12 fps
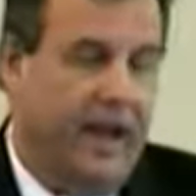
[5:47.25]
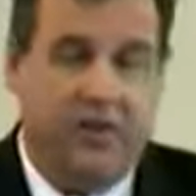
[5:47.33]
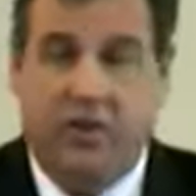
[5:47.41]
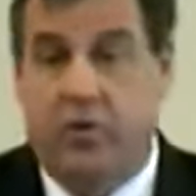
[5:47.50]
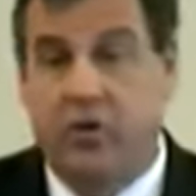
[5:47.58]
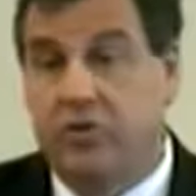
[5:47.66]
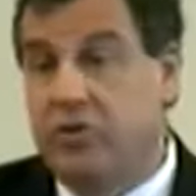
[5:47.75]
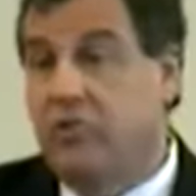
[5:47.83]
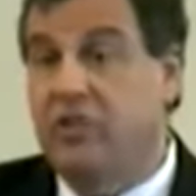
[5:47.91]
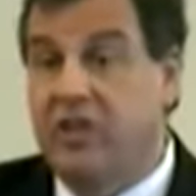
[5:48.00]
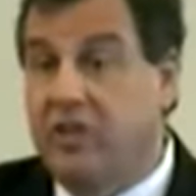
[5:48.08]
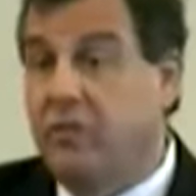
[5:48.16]
And so in New
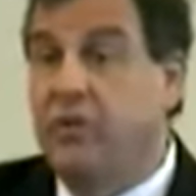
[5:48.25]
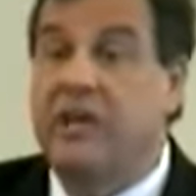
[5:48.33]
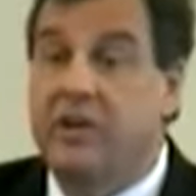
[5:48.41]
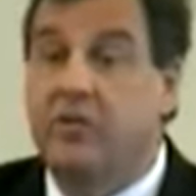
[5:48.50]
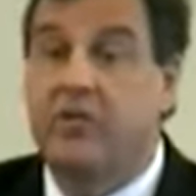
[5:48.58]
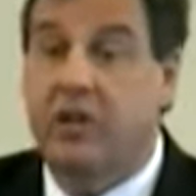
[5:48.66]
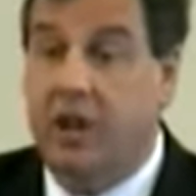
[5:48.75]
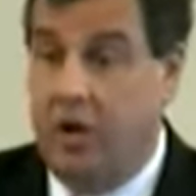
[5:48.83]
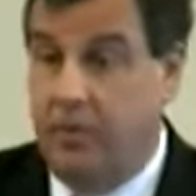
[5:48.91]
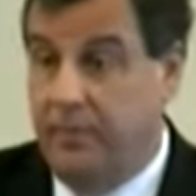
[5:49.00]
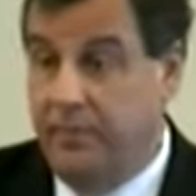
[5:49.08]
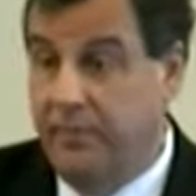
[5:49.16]
Jersey, 3 years ago,
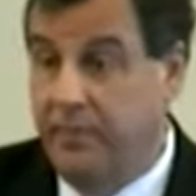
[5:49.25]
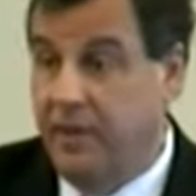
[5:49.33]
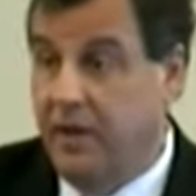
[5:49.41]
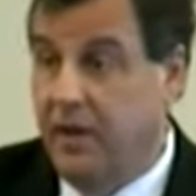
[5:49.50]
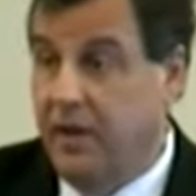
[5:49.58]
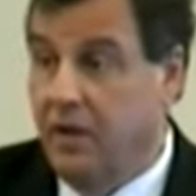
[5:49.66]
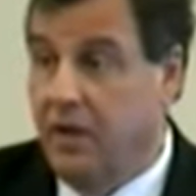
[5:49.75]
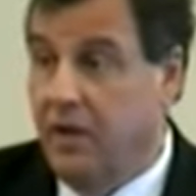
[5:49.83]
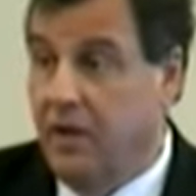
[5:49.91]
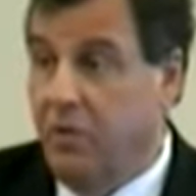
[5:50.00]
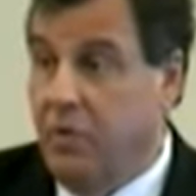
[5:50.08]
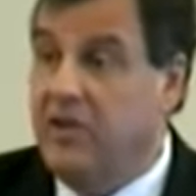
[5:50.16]

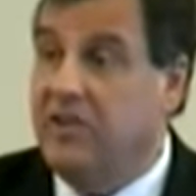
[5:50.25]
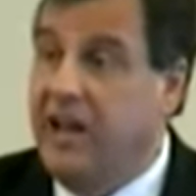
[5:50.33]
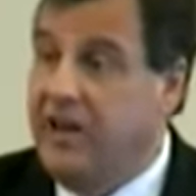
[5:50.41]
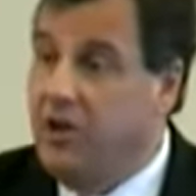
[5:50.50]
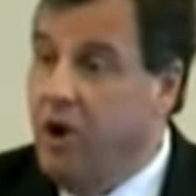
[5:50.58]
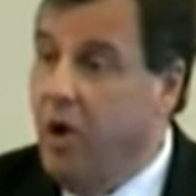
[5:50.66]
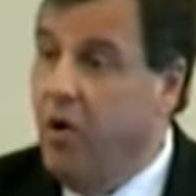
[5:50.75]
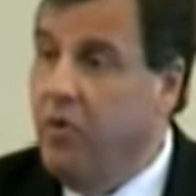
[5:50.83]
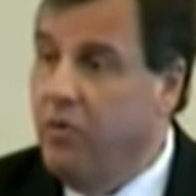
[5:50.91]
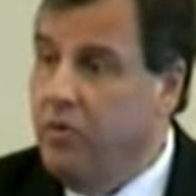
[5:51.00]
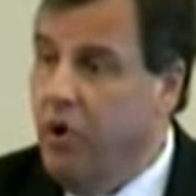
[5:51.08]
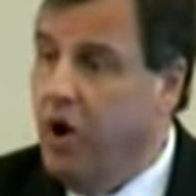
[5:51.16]
we said
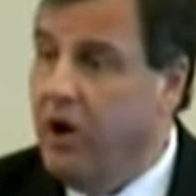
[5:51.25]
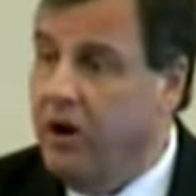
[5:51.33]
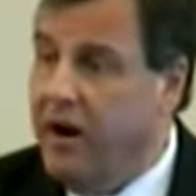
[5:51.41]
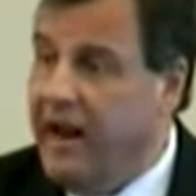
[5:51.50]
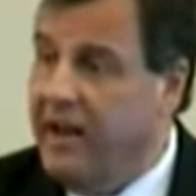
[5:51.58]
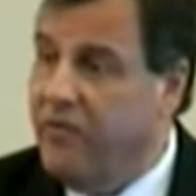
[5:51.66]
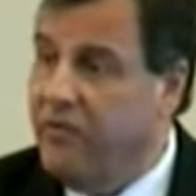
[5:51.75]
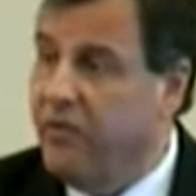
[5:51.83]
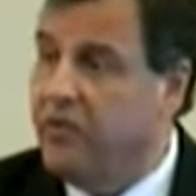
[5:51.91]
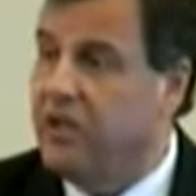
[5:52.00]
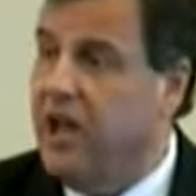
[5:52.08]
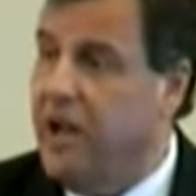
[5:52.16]
no longer any
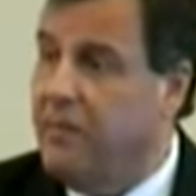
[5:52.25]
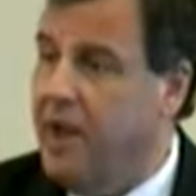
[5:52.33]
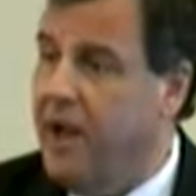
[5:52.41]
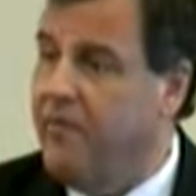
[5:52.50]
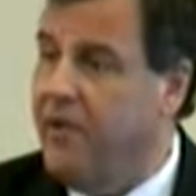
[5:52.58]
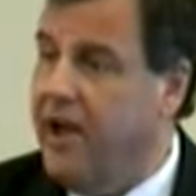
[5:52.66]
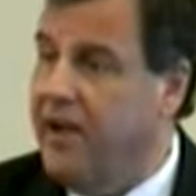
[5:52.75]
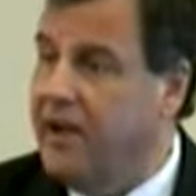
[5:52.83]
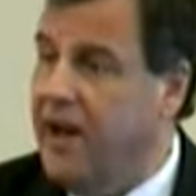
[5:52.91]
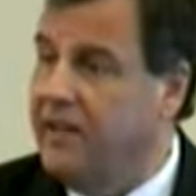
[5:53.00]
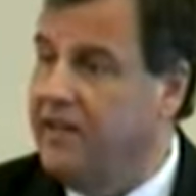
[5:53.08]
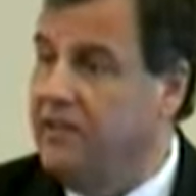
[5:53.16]
first-time nonviolent,
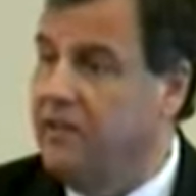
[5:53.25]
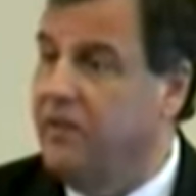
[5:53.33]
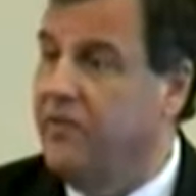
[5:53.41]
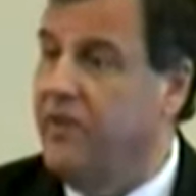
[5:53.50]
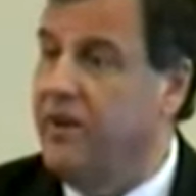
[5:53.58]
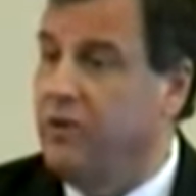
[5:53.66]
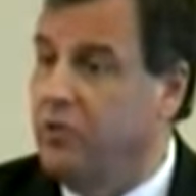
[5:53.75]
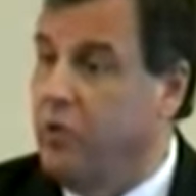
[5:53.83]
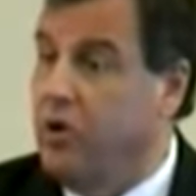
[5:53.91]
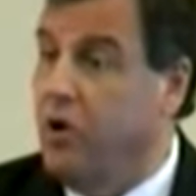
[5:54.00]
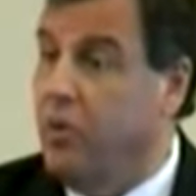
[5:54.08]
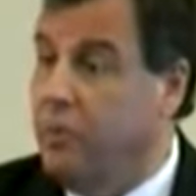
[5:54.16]
non-dealing offenders
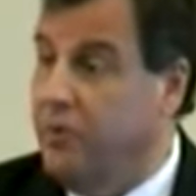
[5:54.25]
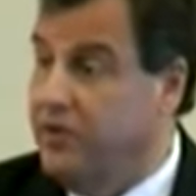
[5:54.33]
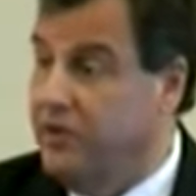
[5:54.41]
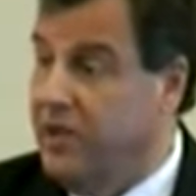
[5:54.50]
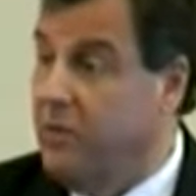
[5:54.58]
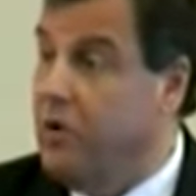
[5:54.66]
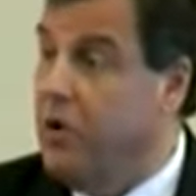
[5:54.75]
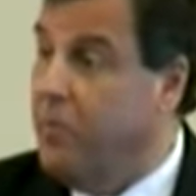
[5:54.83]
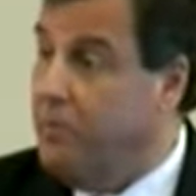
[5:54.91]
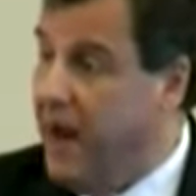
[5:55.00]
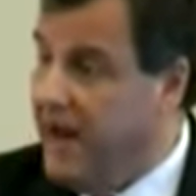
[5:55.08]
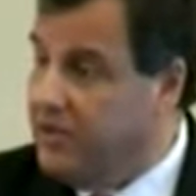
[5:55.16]
will go to prison. They will go to
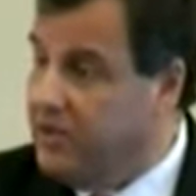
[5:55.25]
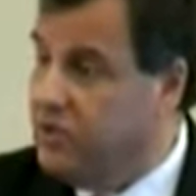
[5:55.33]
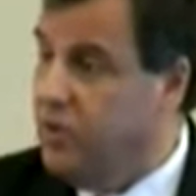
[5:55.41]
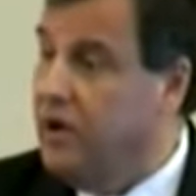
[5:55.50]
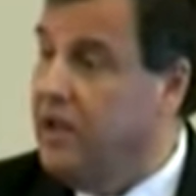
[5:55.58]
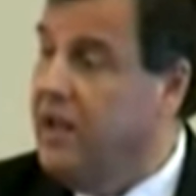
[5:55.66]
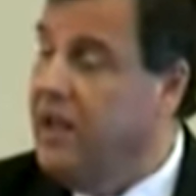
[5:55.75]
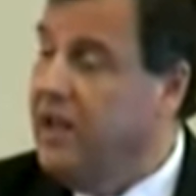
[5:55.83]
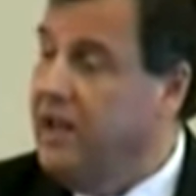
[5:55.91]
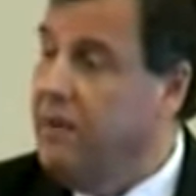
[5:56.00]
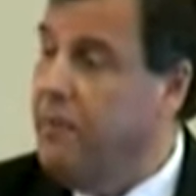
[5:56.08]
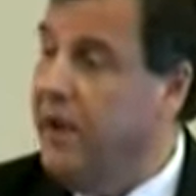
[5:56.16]
mandatory
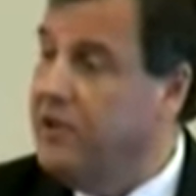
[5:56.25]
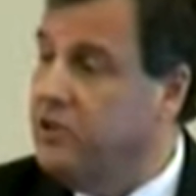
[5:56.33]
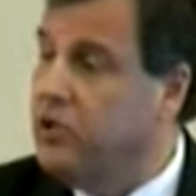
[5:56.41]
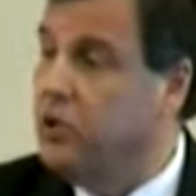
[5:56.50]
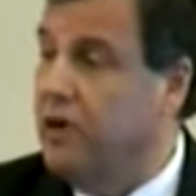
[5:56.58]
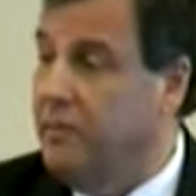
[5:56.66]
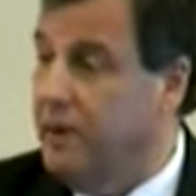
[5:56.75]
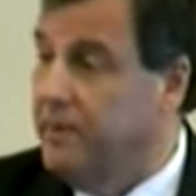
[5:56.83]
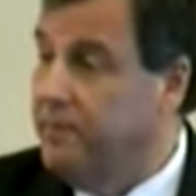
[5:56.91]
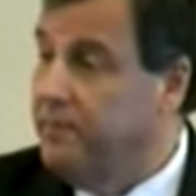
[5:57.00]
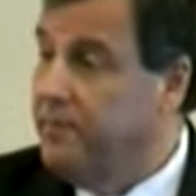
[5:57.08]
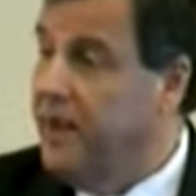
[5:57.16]
inpatient treatment.
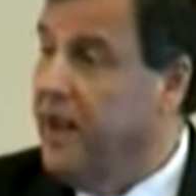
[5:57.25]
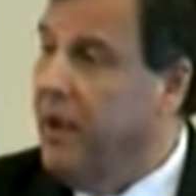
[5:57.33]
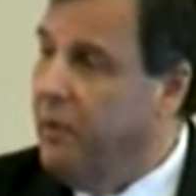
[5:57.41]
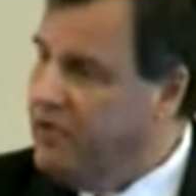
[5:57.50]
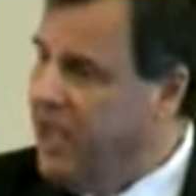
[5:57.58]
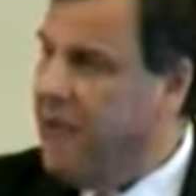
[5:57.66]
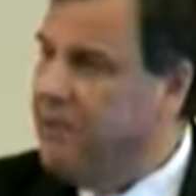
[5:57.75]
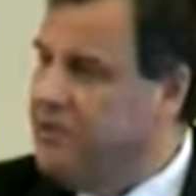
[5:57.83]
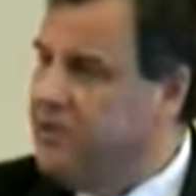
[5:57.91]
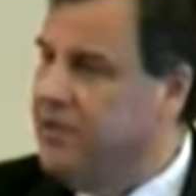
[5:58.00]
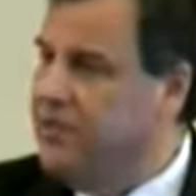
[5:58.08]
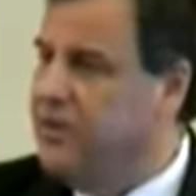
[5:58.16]
And what's
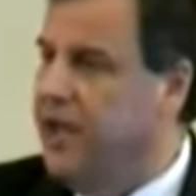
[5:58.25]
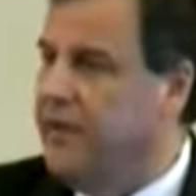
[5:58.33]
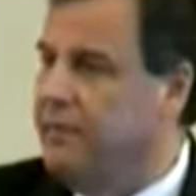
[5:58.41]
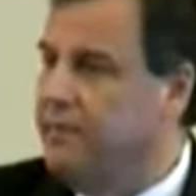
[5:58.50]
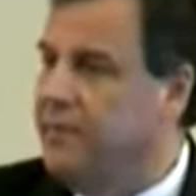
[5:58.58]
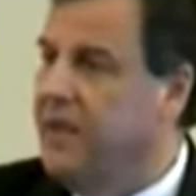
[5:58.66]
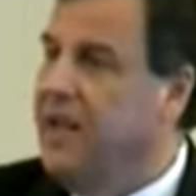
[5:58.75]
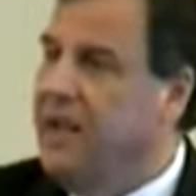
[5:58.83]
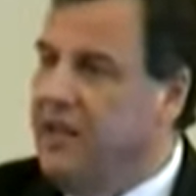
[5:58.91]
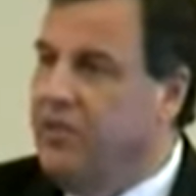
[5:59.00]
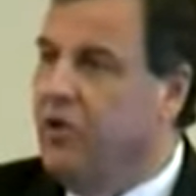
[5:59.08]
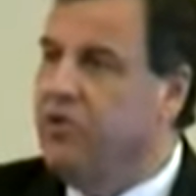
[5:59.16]
happened since then?
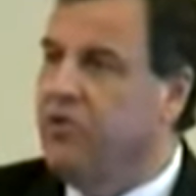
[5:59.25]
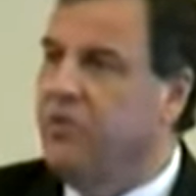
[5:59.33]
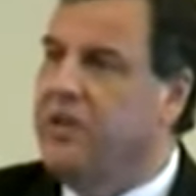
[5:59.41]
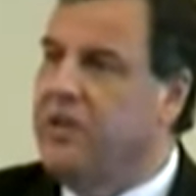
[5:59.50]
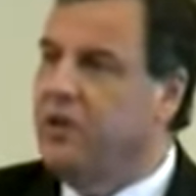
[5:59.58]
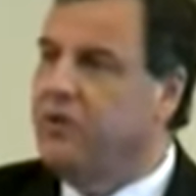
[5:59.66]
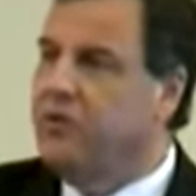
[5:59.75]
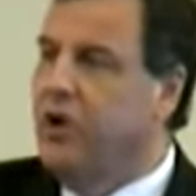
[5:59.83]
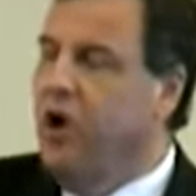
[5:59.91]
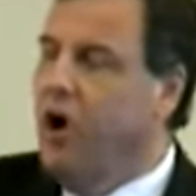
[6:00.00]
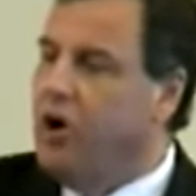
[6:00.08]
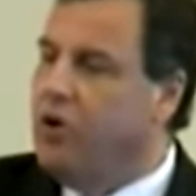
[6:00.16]
In those 3 years,
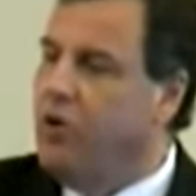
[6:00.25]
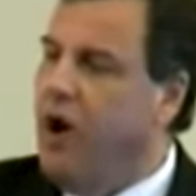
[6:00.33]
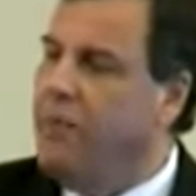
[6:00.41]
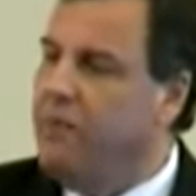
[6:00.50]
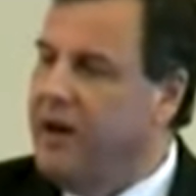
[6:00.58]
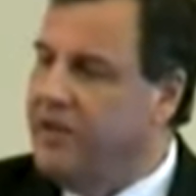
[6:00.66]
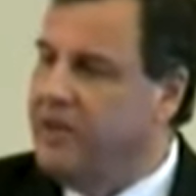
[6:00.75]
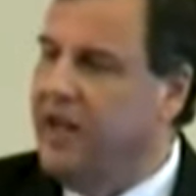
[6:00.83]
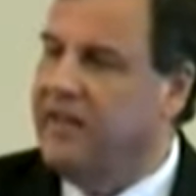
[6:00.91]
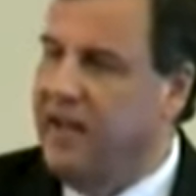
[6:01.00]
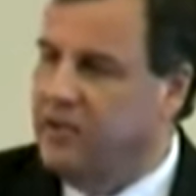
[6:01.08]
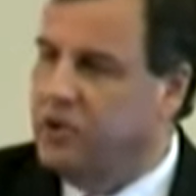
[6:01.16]
our crime rate has
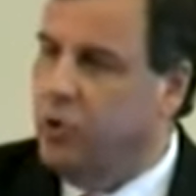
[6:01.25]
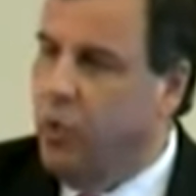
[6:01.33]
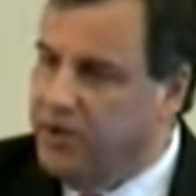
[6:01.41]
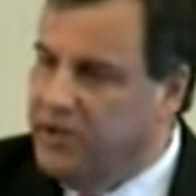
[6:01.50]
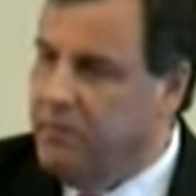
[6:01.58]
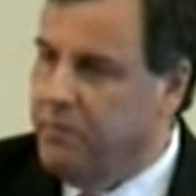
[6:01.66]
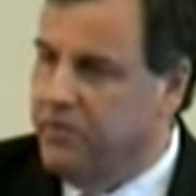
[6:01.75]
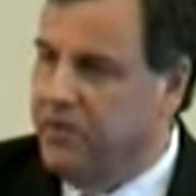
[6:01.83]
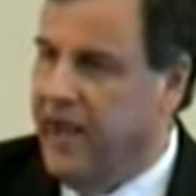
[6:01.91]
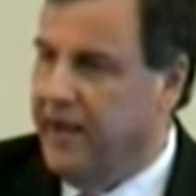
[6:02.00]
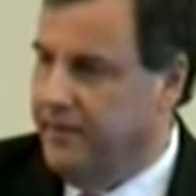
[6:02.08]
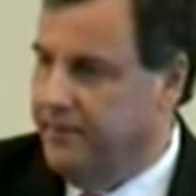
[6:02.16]
gone down
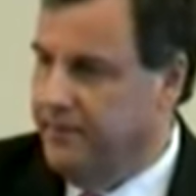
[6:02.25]
20%.